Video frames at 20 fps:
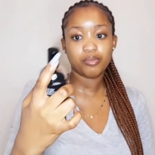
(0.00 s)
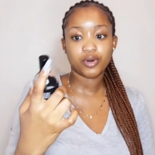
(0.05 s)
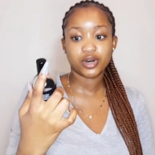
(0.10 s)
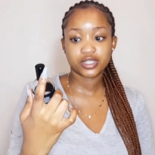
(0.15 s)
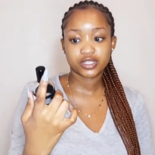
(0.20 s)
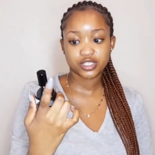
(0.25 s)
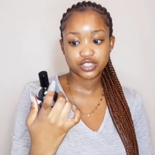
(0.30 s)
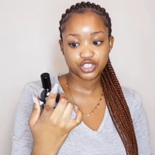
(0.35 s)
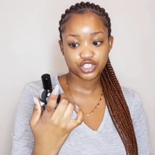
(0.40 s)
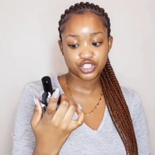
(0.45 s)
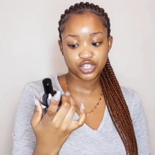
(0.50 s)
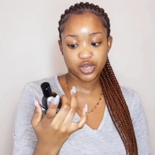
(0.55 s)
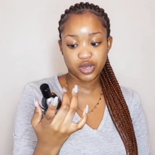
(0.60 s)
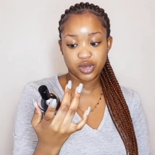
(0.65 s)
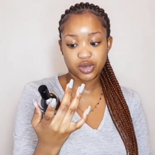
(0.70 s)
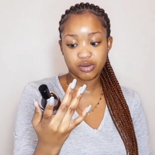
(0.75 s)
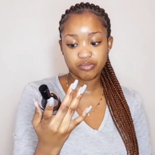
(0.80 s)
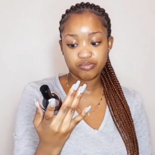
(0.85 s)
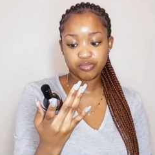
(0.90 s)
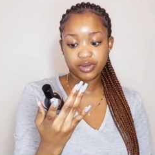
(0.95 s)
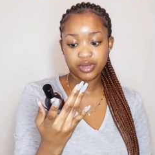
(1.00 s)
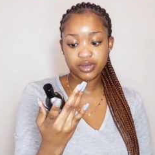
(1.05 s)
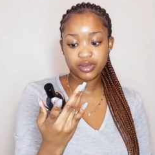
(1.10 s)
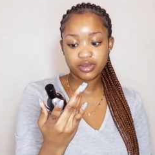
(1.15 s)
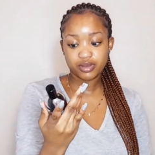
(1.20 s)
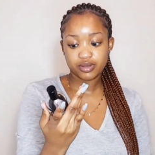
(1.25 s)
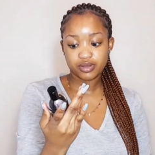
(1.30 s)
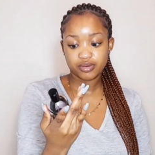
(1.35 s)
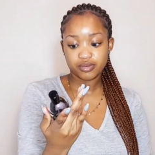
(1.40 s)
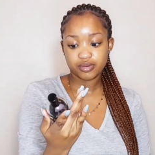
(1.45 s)
Body Shop
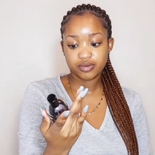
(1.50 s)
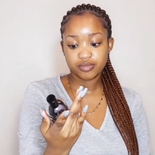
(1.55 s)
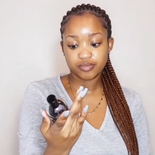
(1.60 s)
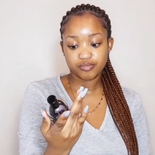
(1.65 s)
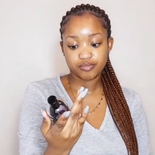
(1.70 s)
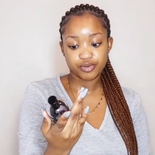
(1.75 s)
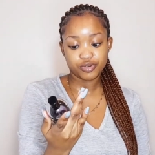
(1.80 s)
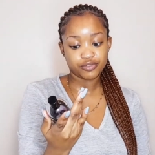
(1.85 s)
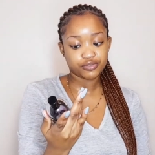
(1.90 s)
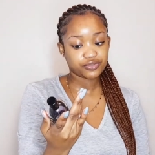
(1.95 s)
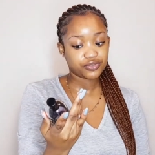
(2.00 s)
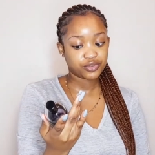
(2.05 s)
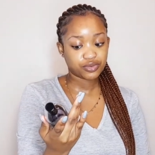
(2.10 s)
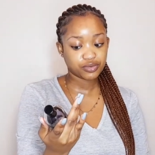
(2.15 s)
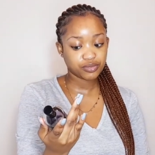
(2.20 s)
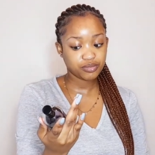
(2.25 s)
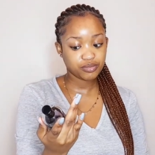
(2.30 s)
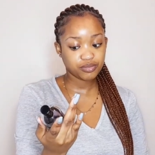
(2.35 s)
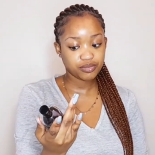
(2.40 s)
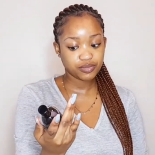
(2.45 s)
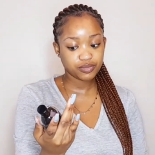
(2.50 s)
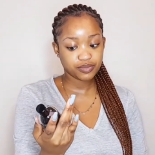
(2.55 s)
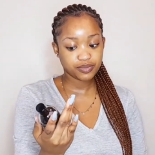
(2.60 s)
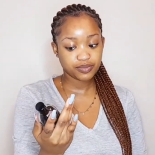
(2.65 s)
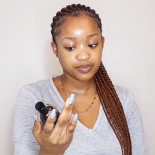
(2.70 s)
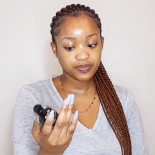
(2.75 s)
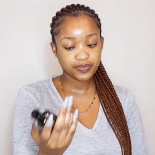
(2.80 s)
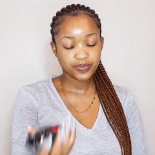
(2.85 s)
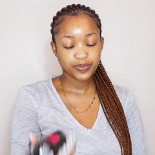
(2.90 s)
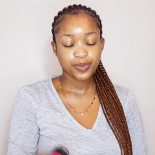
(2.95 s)
perfume.
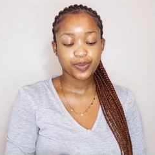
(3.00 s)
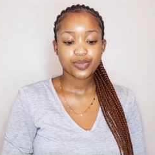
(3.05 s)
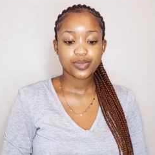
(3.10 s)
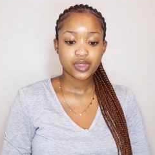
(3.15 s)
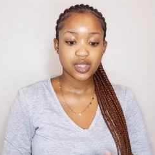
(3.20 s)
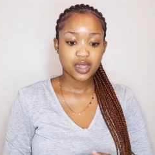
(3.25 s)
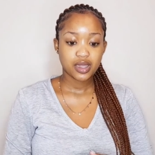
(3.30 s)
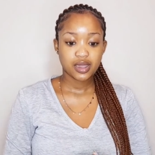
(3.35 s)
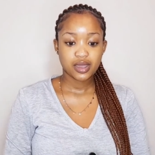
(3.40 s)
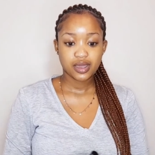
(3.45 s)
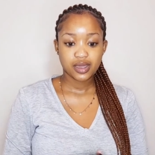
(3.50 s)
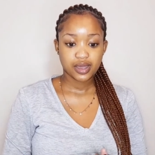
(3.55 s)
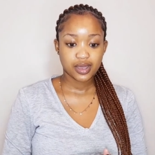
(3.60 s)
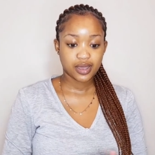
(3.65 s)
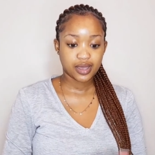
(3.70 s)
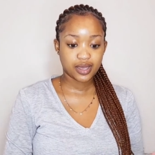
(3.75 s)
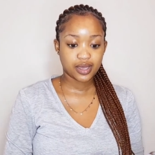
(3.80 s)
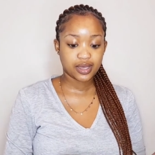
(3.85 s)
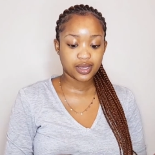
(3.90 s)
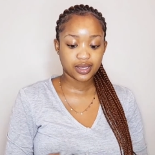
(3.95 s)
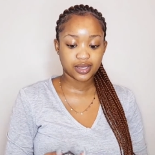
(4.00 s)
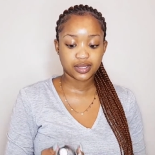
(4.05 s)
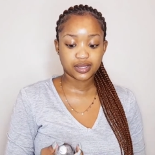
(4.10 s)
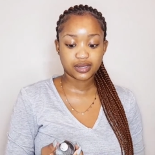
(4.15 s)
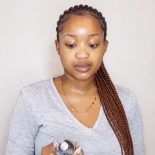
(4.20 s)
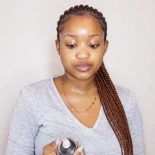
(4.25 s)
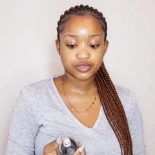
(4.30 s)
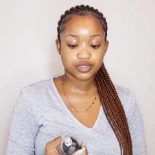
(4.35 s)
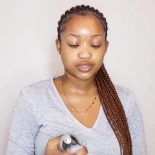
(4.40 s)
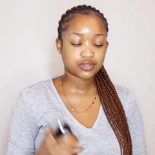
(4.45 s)
And
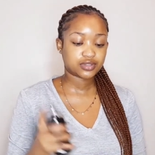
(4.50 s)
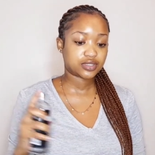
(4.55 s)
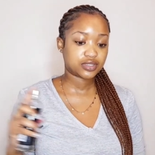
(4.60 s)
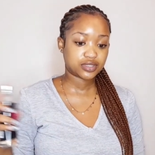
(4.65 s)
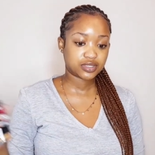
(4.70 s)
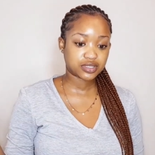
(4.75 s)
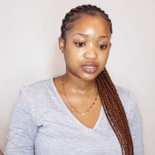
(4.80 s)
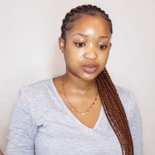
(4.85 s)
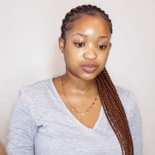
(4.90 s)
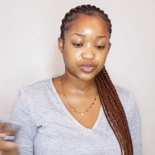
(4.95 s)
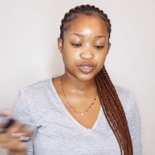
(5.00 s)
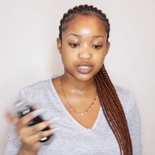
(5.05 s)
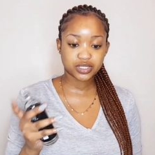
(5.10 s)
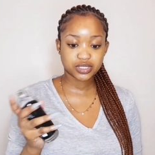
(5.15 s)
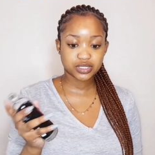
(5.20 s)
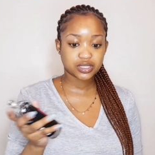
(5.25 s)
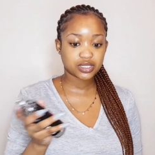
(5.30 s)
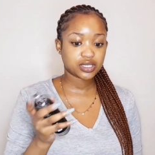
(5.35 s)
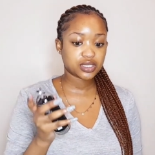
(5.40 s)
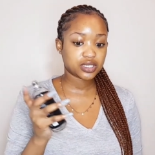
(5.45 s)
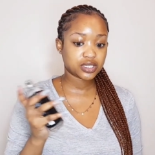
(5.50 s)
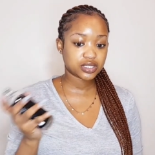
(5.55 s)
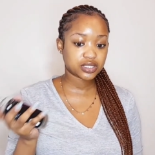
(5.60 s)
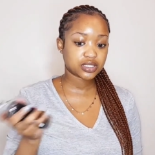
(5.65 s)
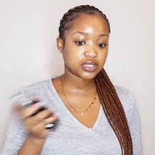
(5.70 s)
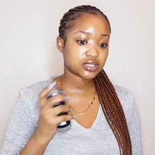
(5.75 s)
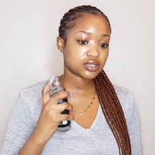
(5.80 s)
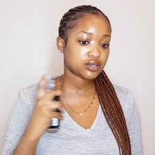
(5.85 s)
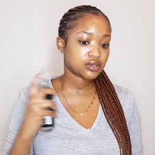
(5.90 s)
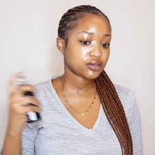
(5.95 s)
I'm just gonna spritz
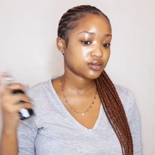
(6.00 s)
it